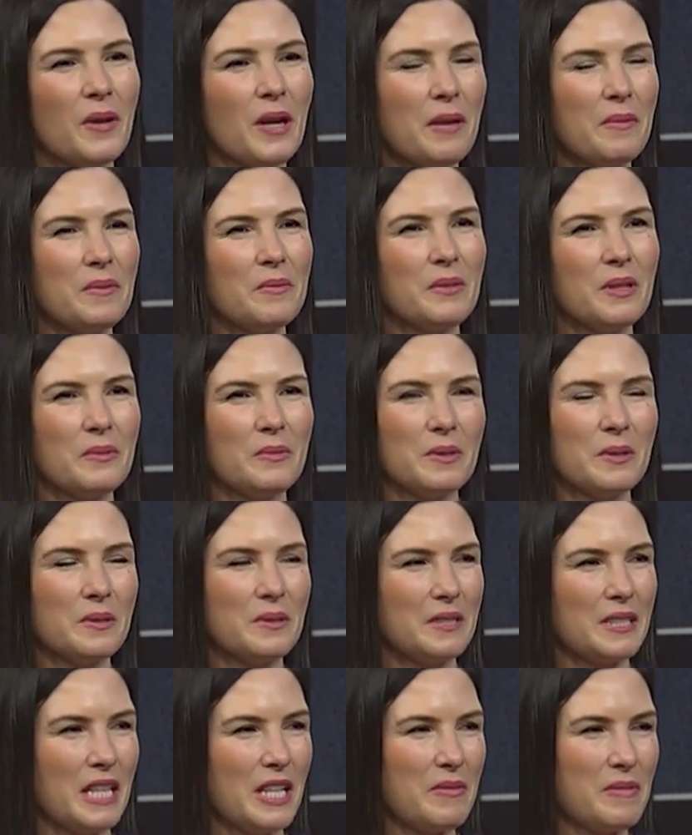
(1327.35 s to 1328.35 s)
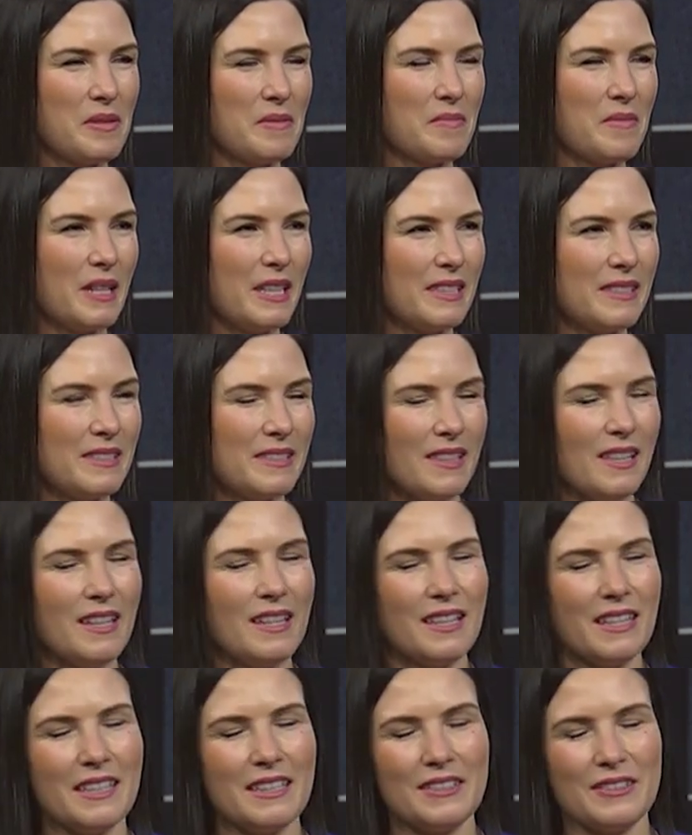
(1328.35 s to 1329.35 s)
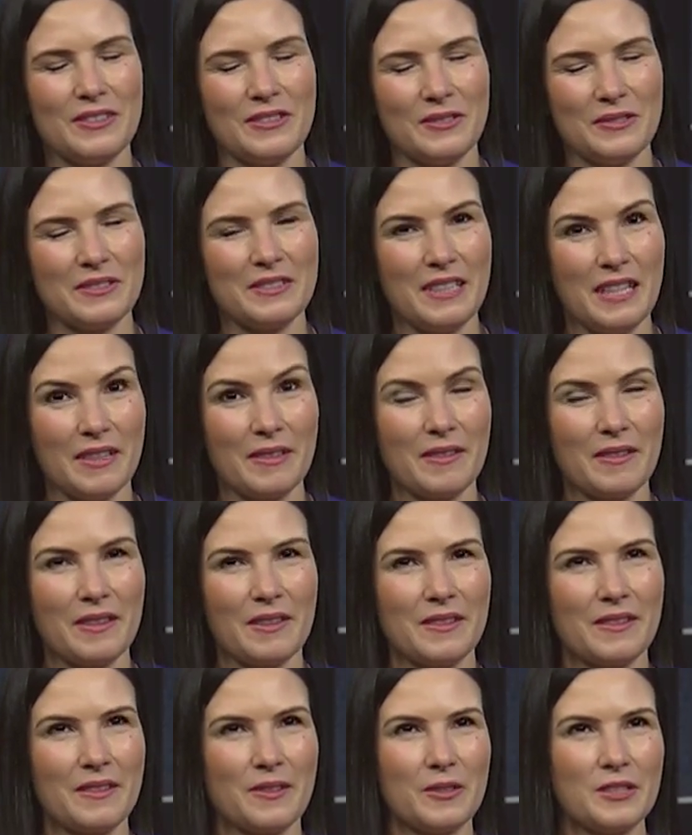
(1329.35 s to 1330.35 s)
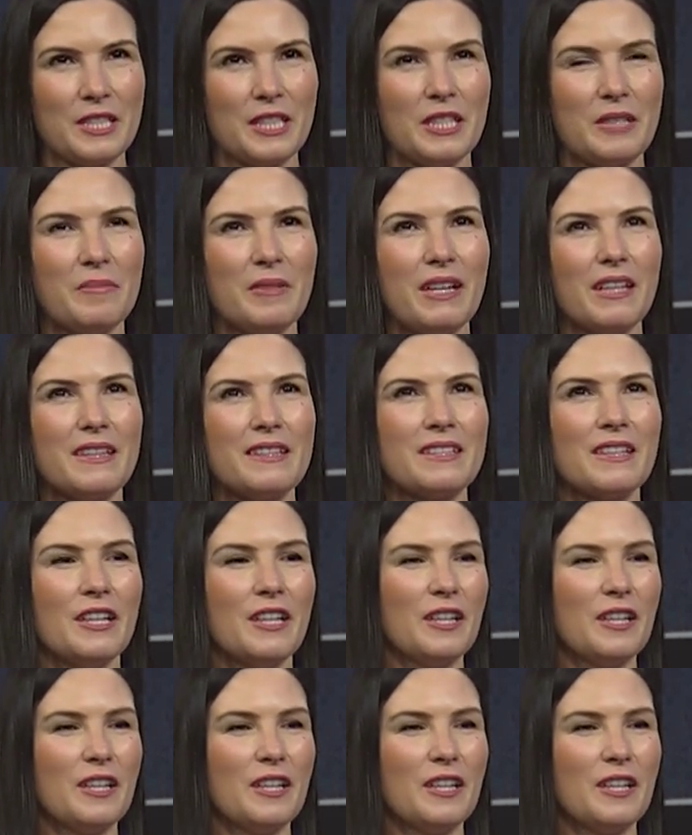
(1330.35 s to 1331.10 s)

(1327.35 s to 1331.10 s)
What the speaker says: I mean, when we were naming my son, who's now 13 months,